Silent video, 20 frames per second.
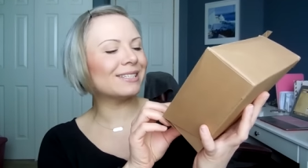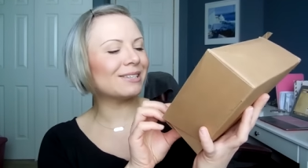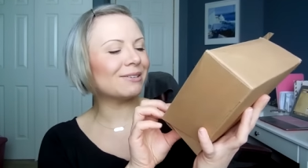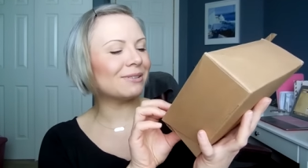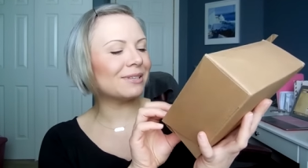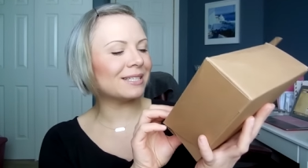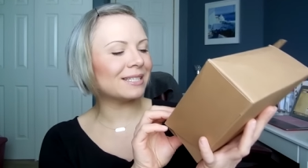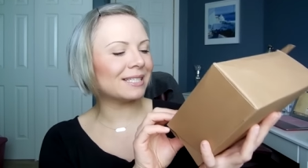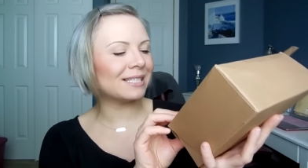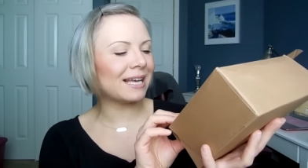
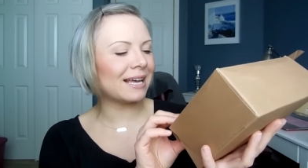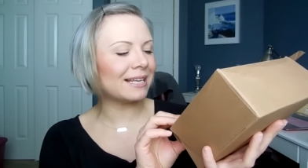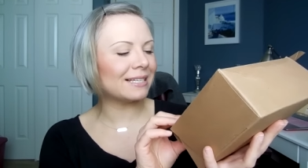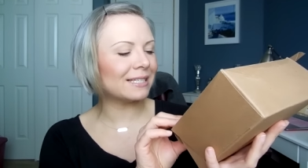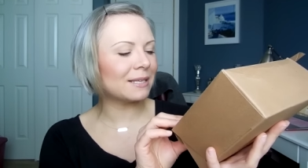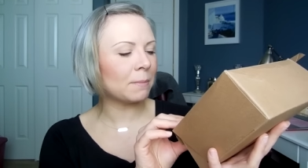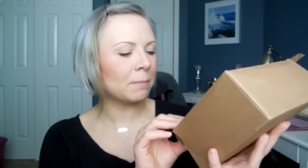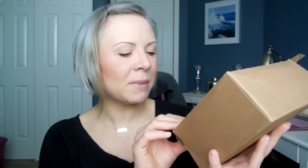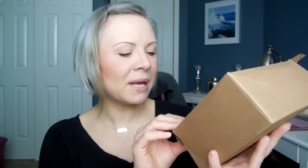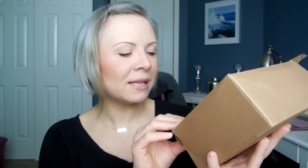so this
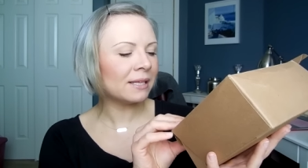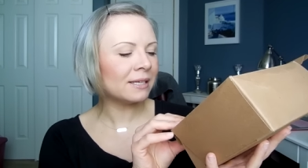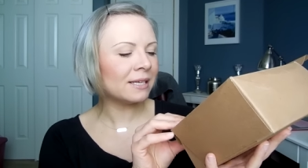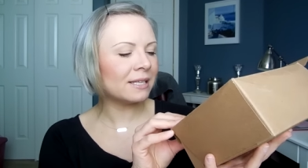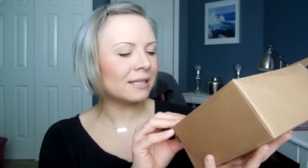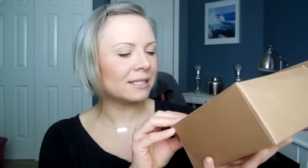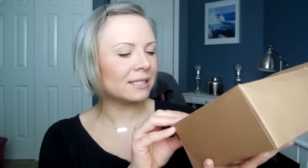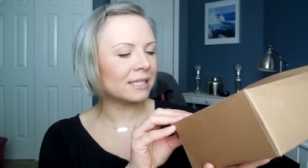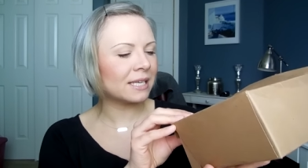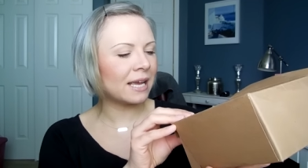says,
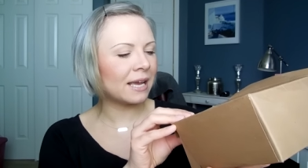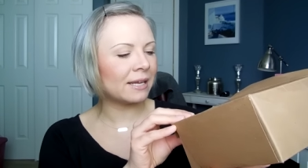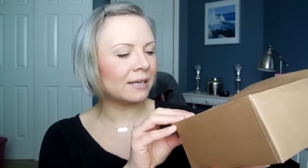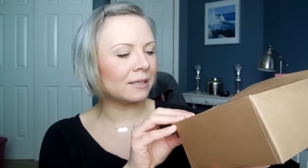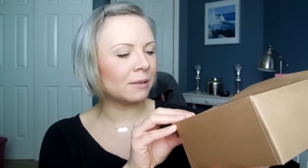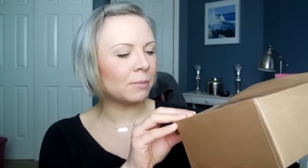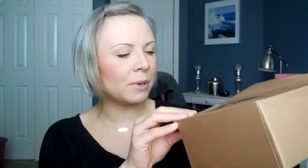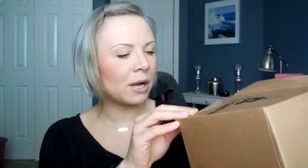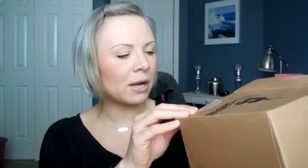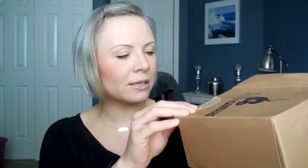Melanie, this
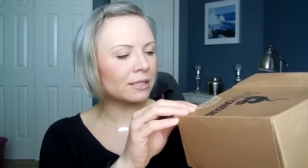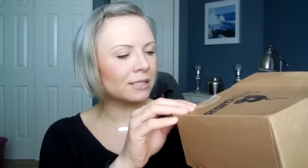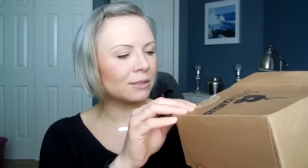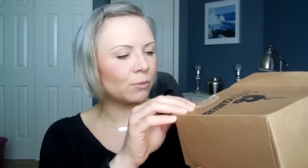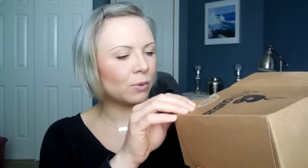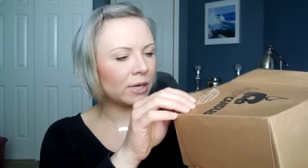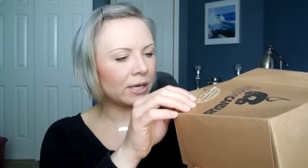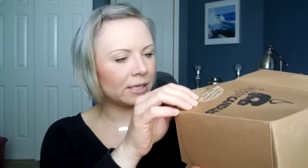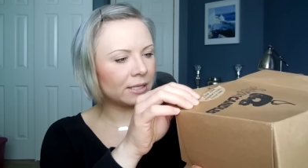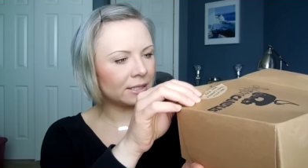candle
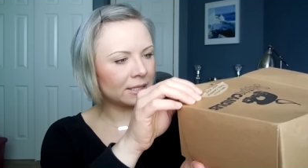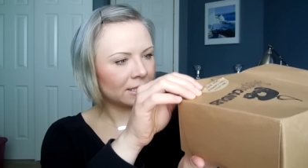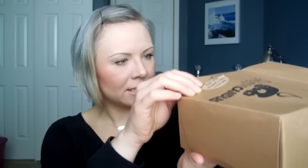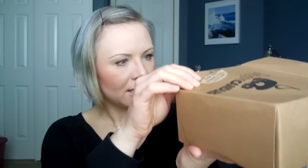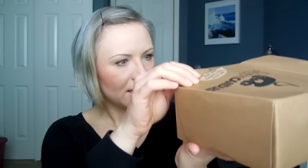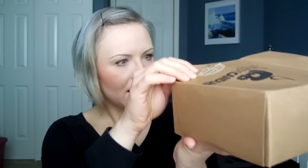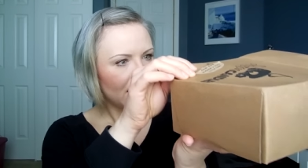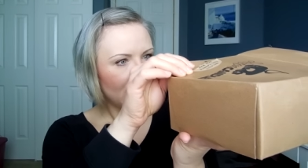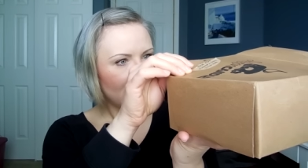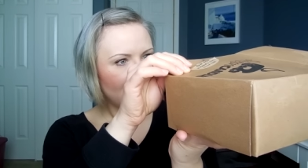box
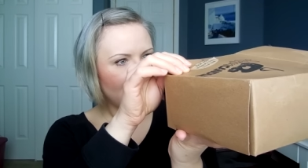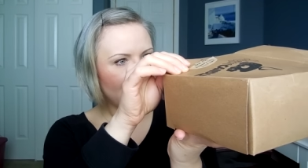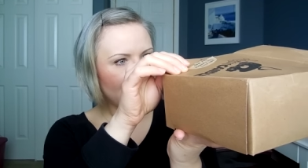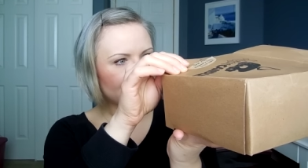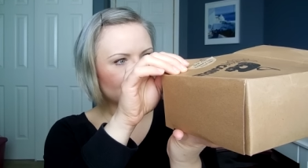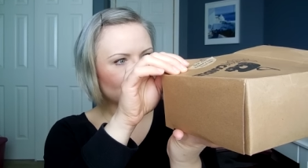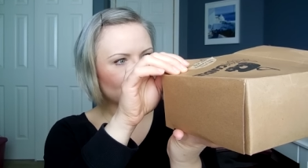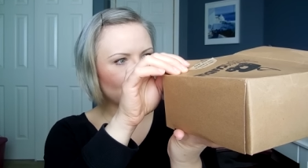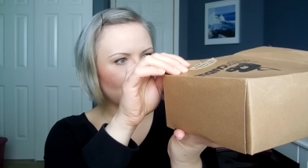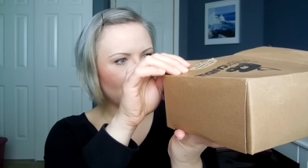was
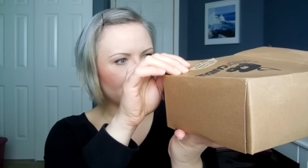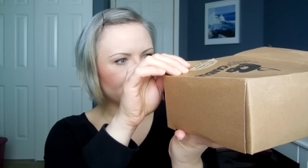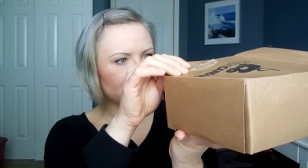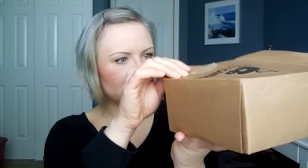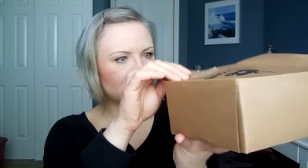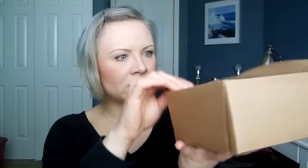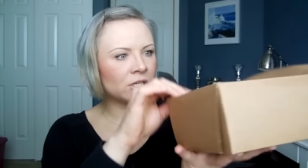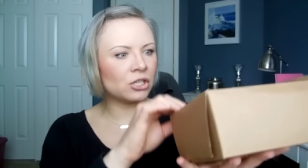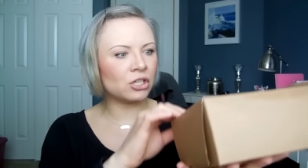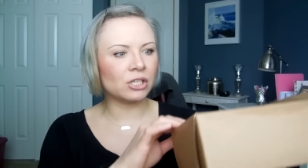
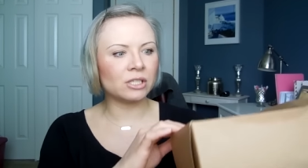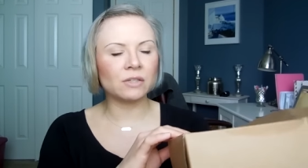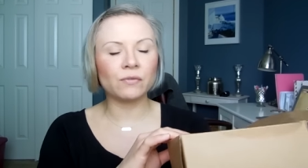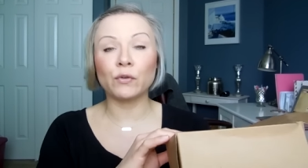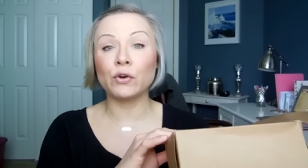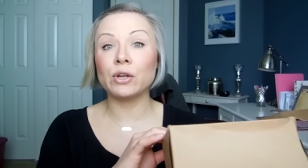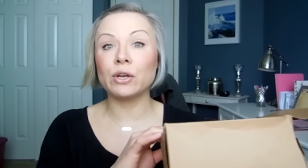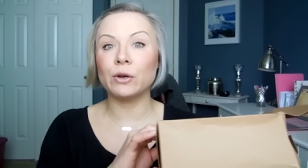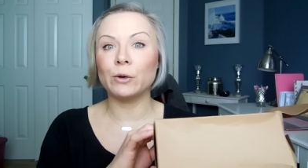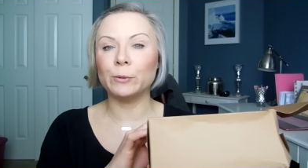handcrafted just
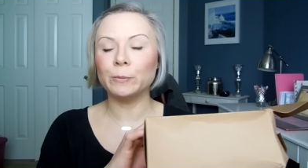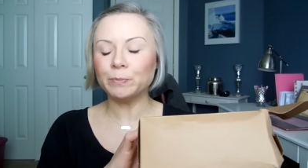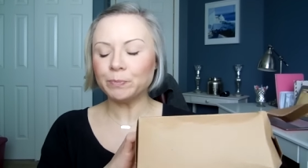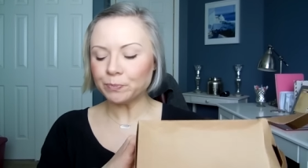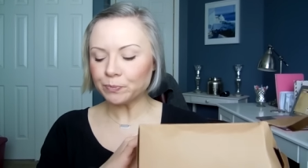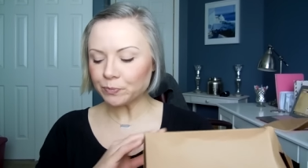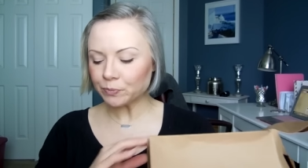for you.